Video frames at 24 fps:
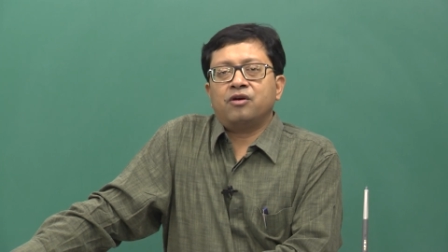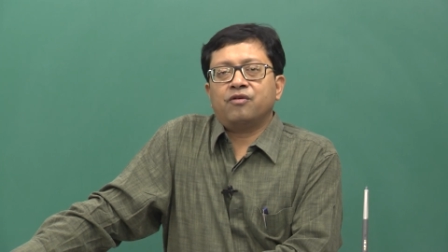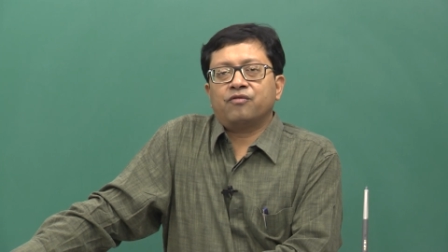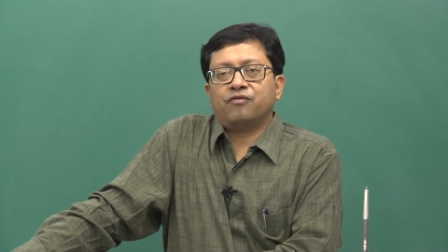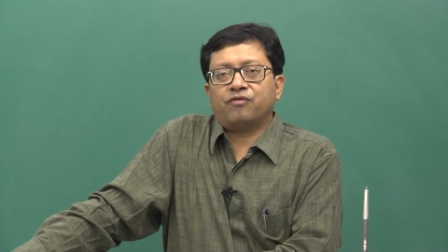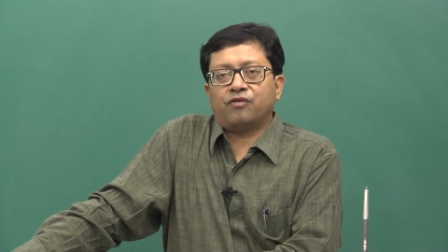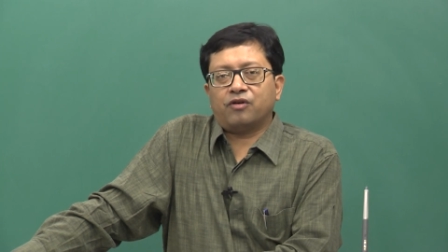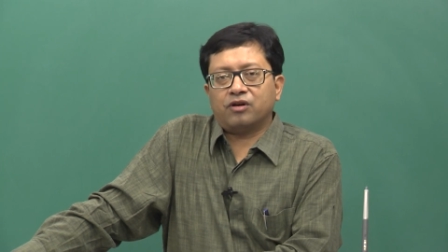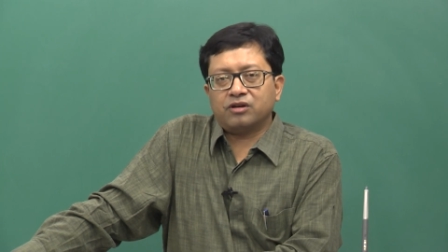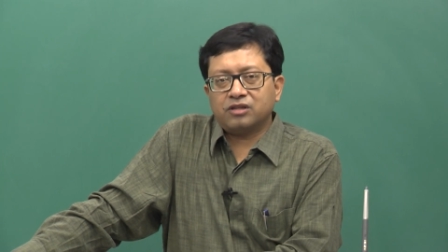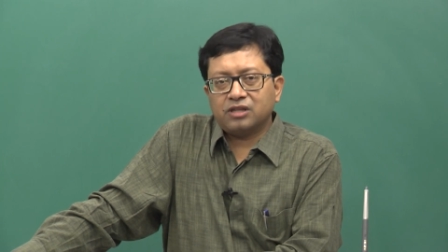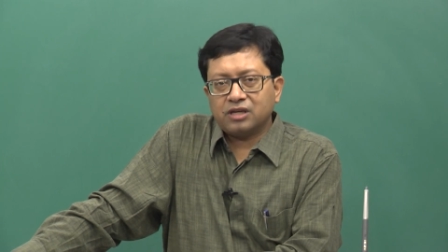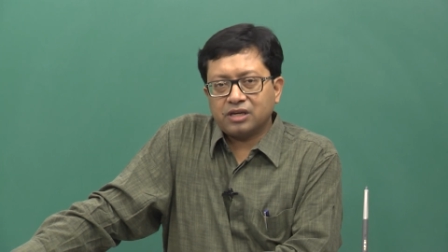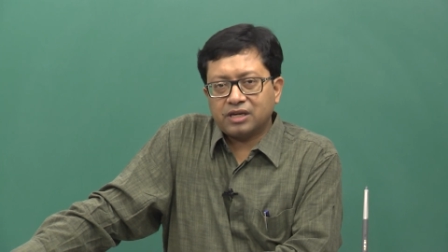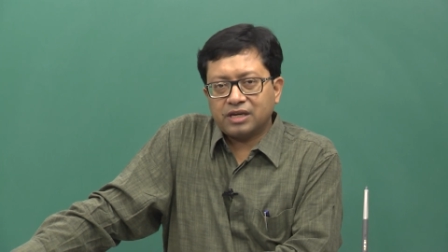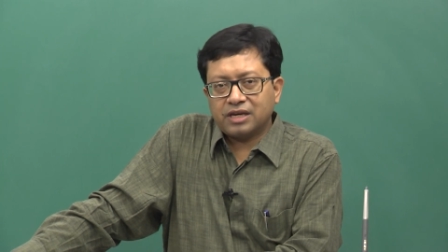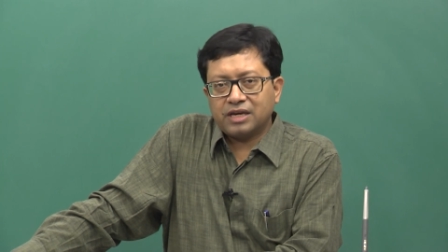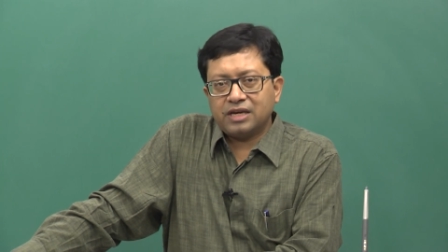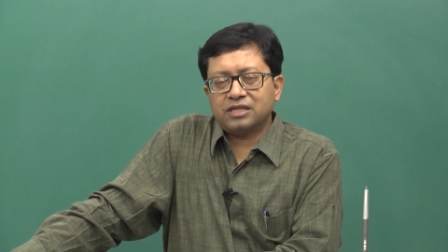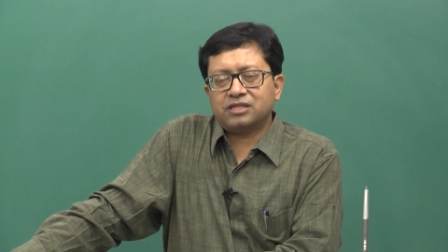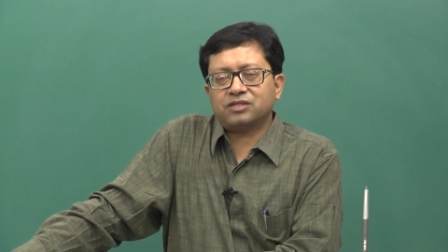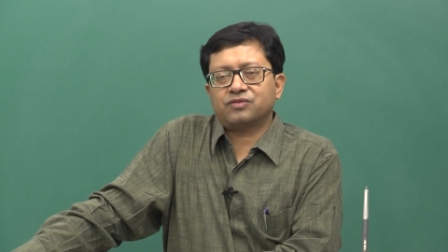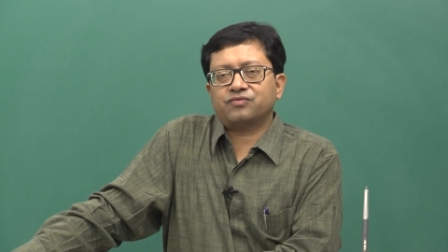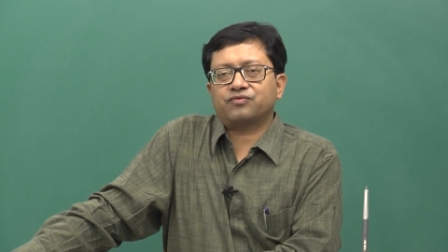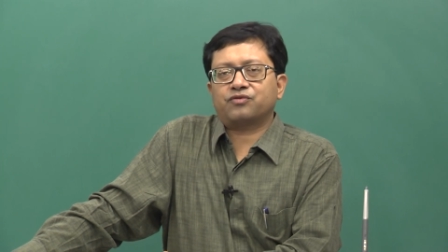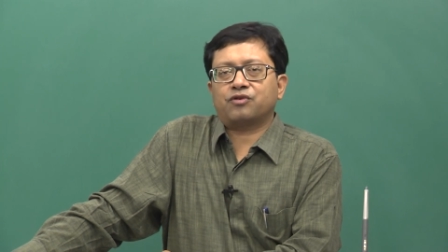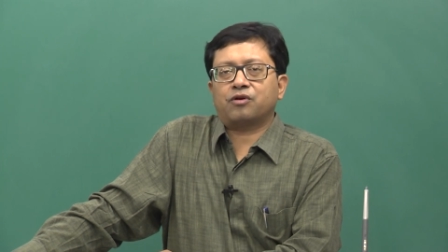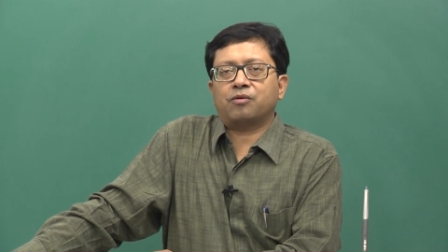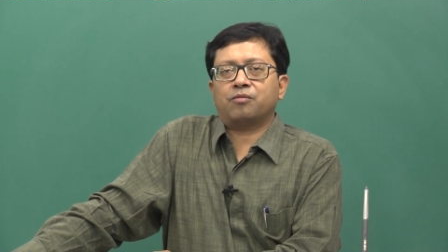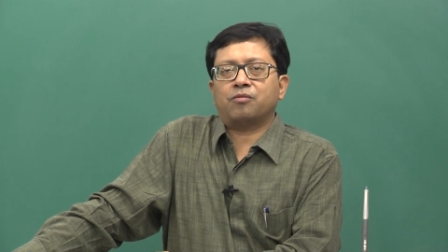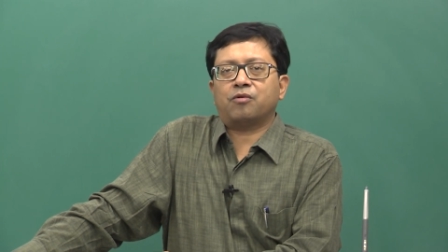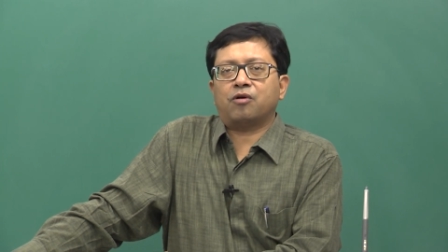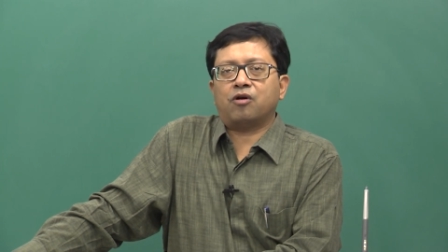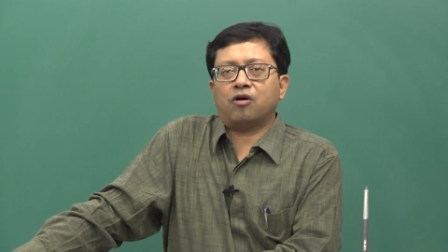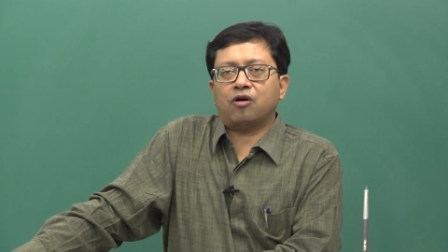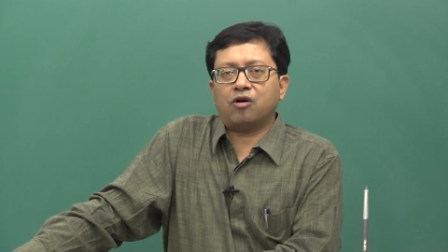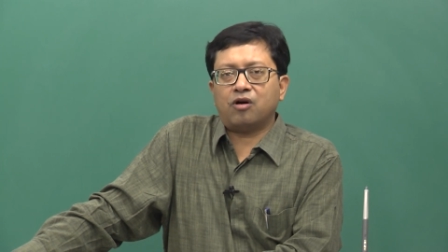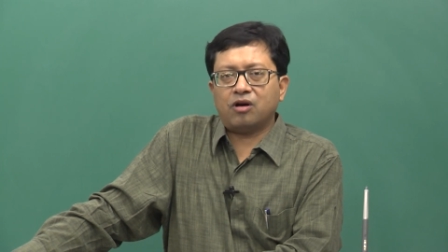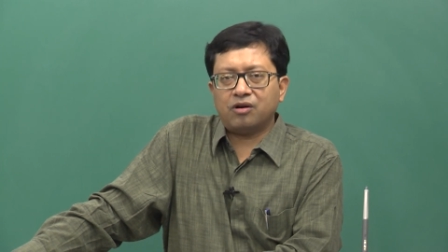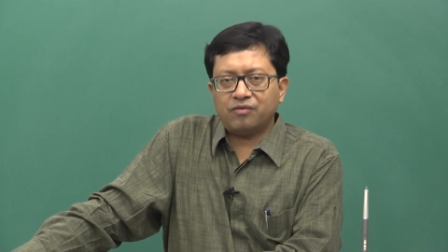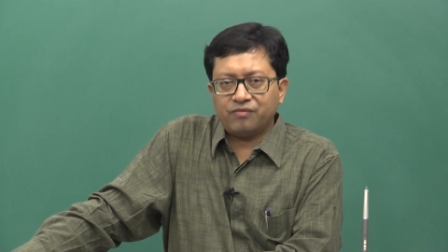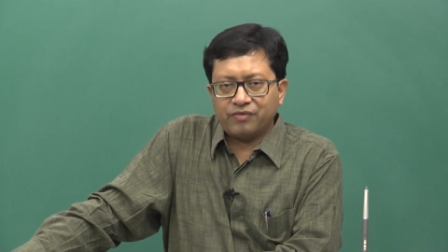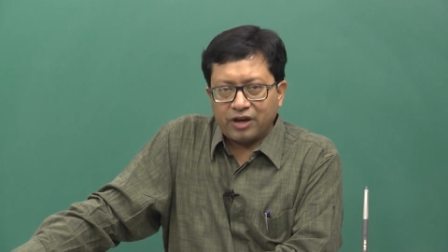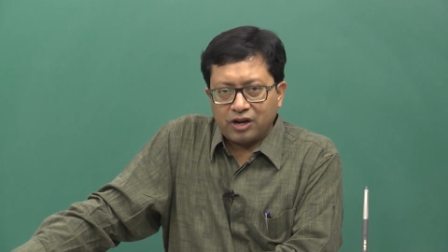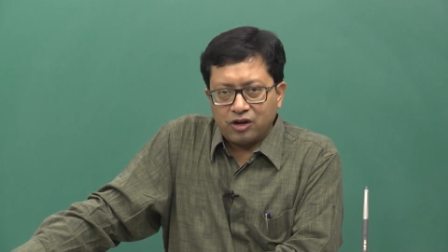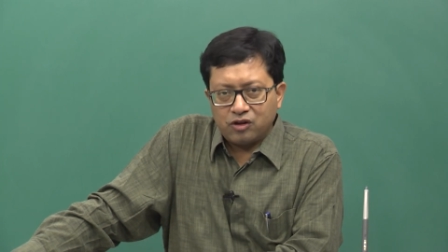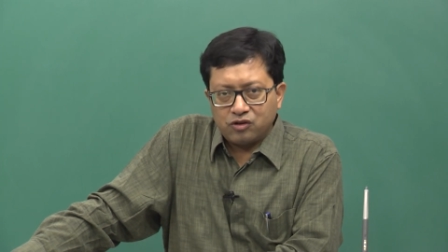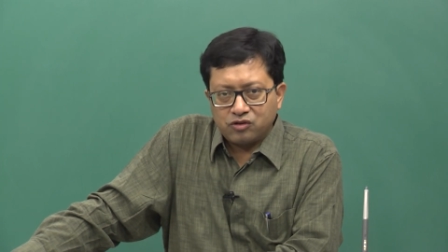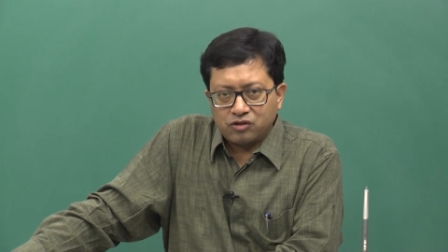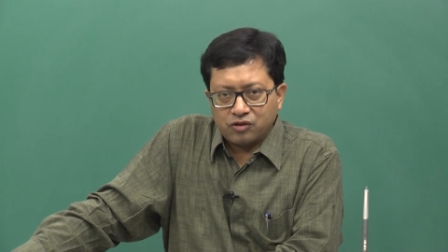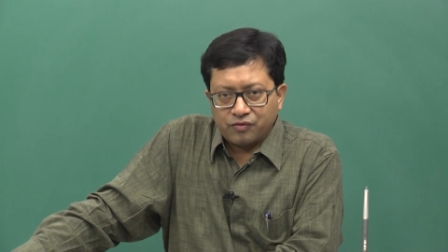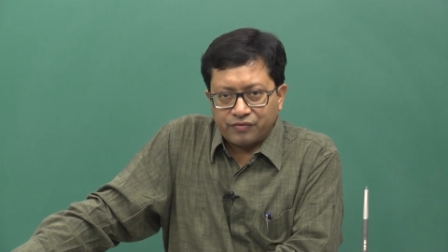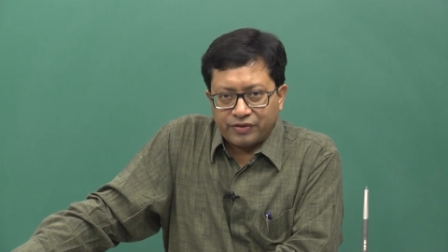for the case from all values